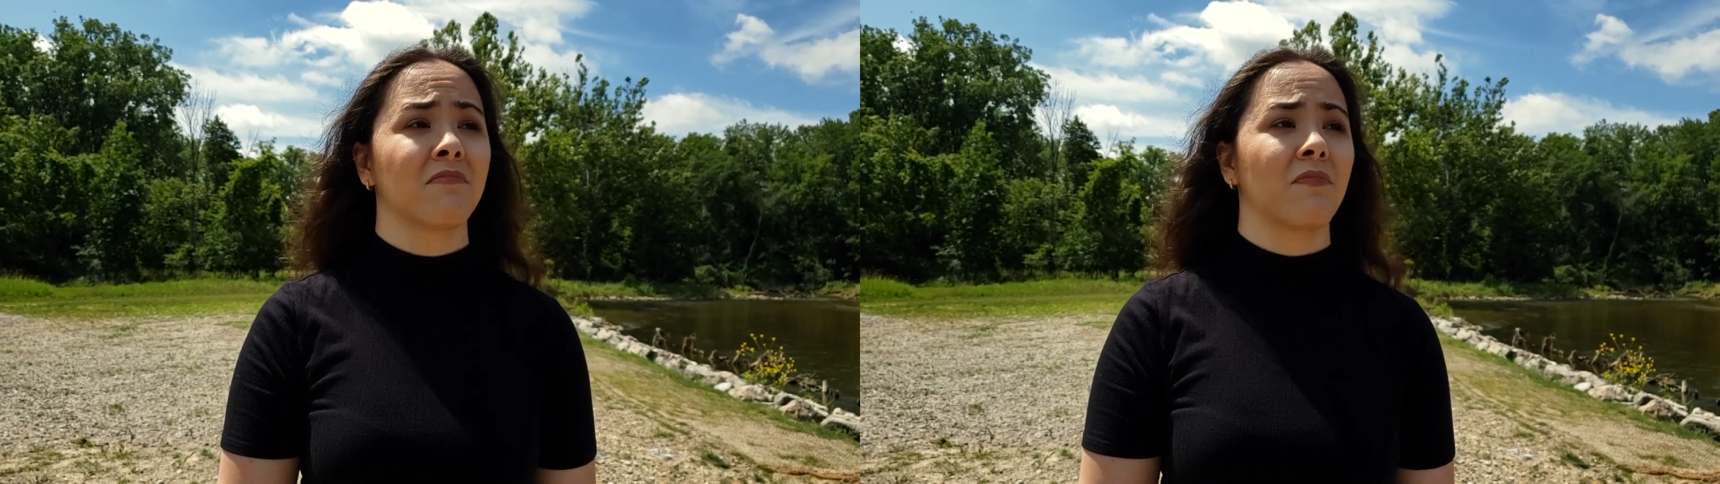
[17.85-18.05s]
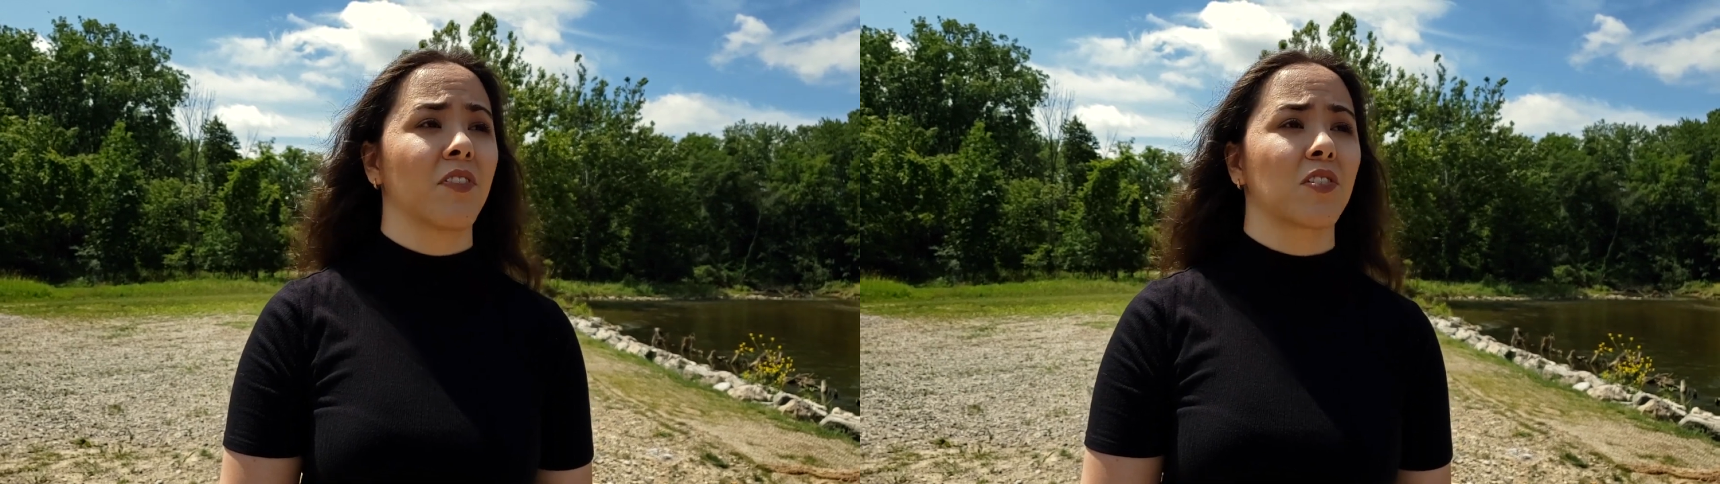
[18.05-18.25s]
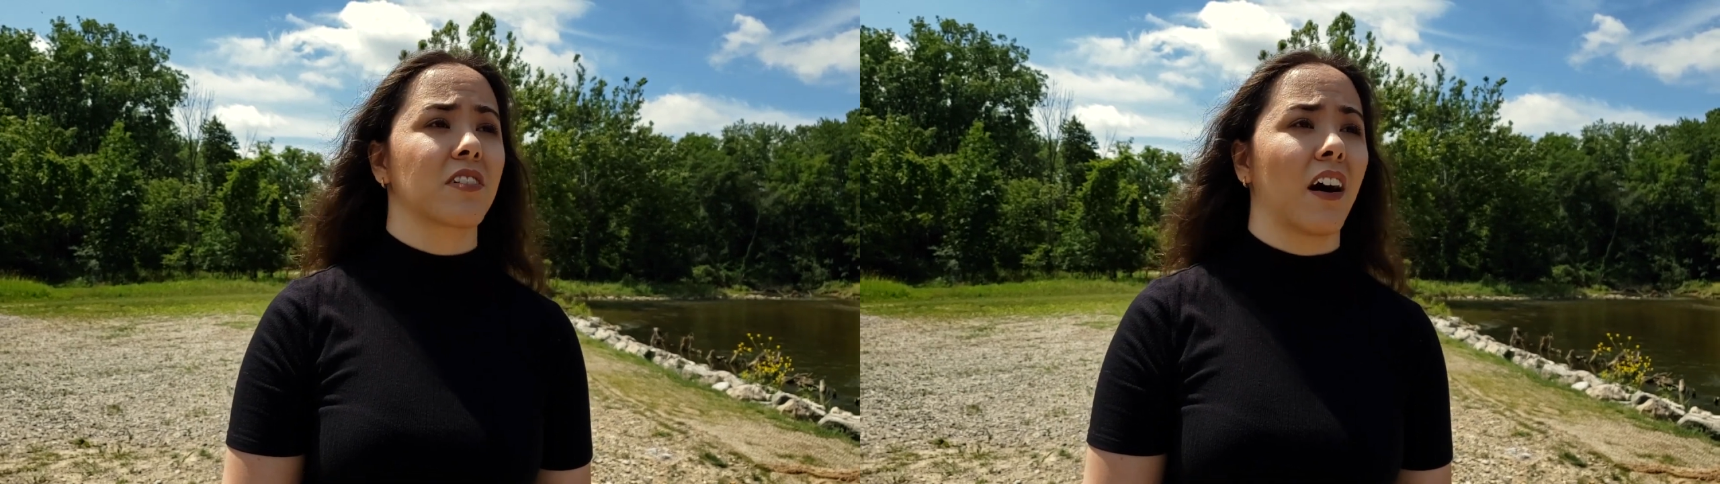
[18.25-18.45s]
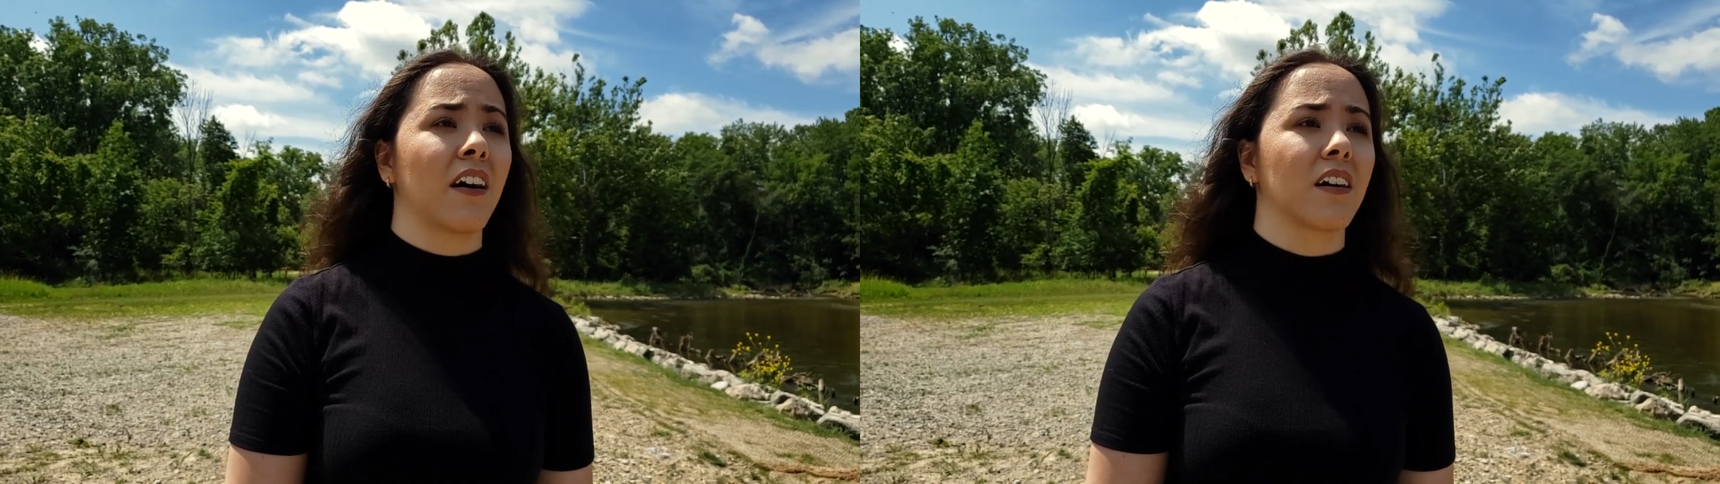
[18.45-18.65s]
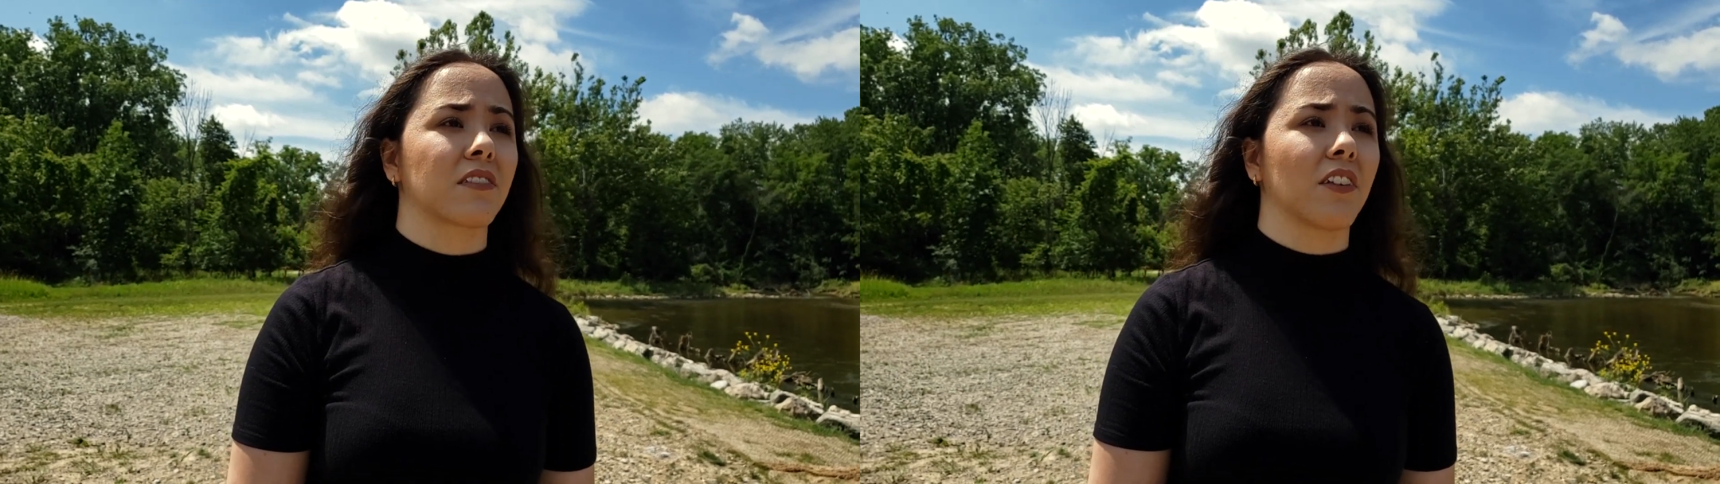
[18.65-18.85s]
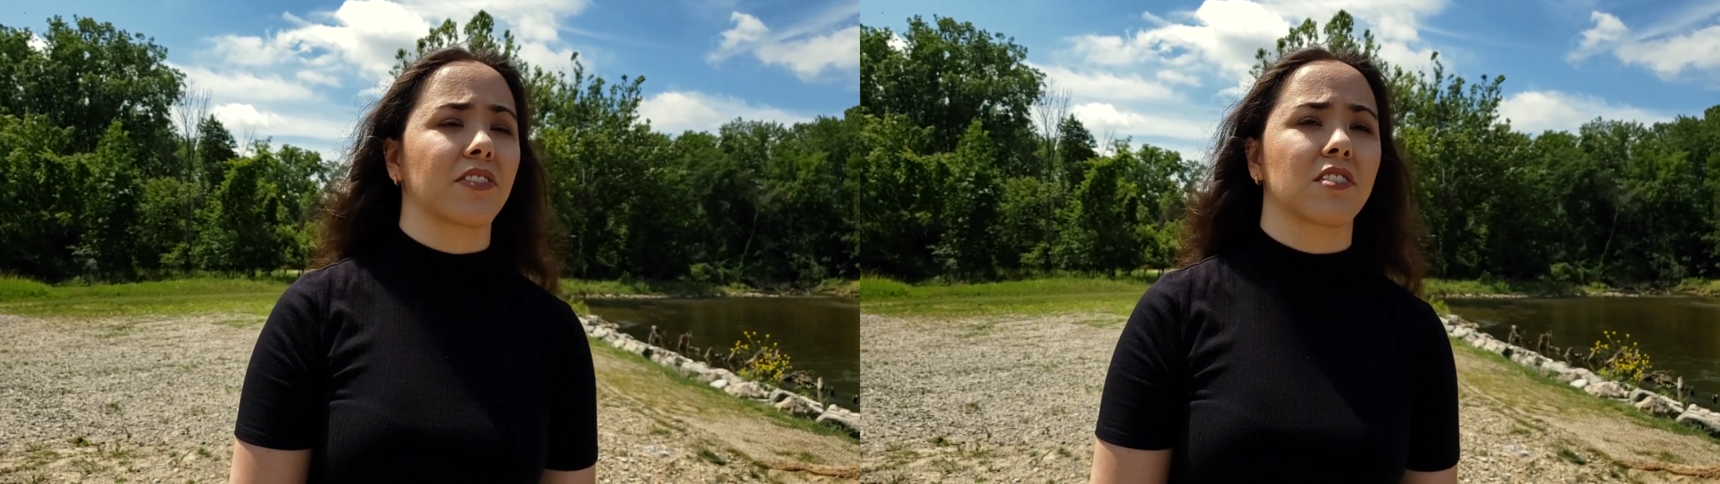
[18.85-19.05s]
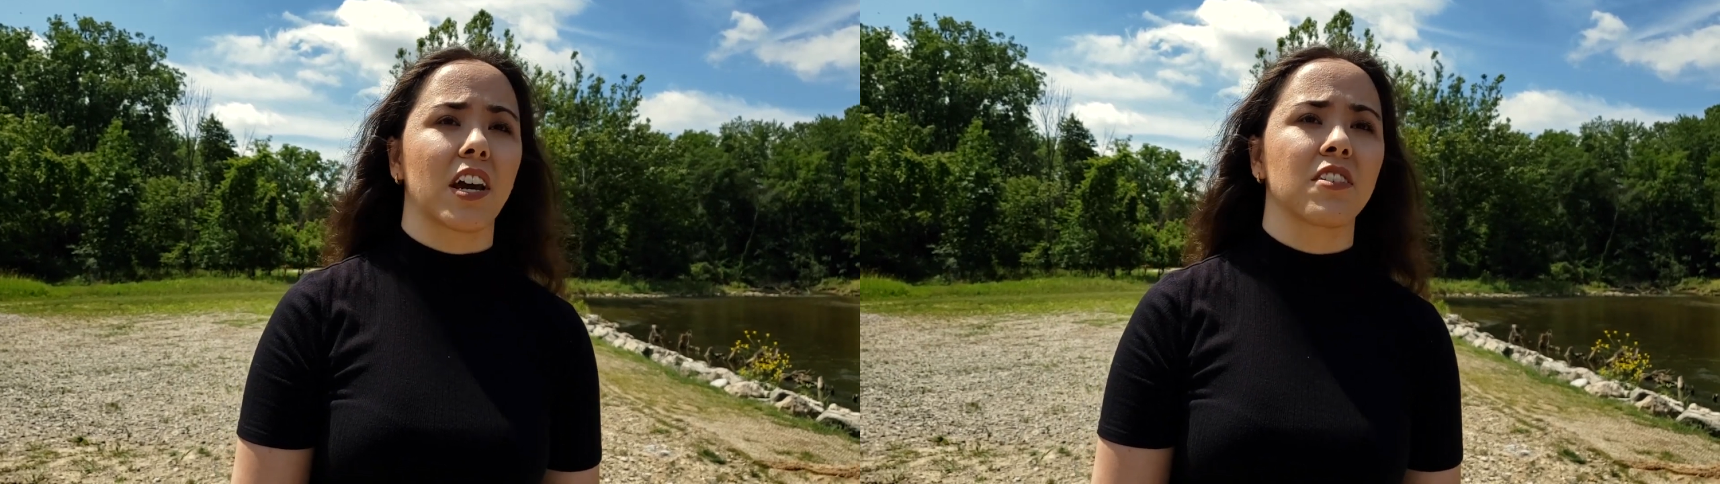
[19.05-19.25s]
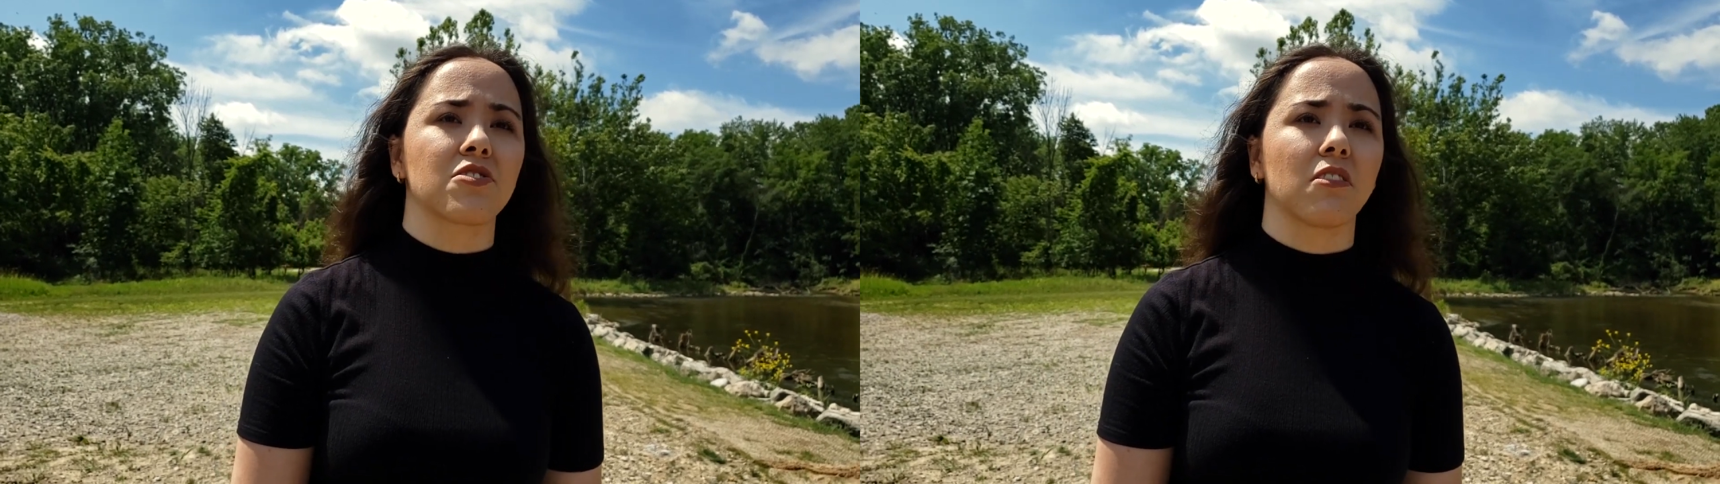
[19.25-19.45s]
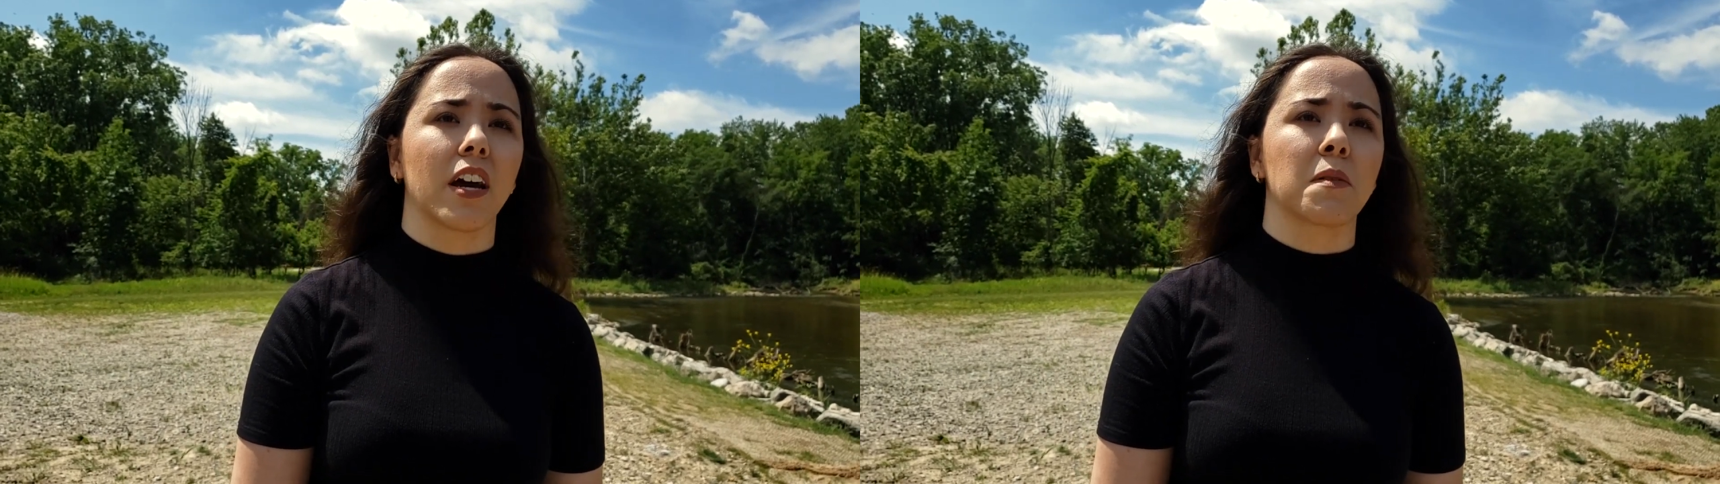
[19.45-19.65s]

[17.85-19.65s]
If you deny it, let the danger light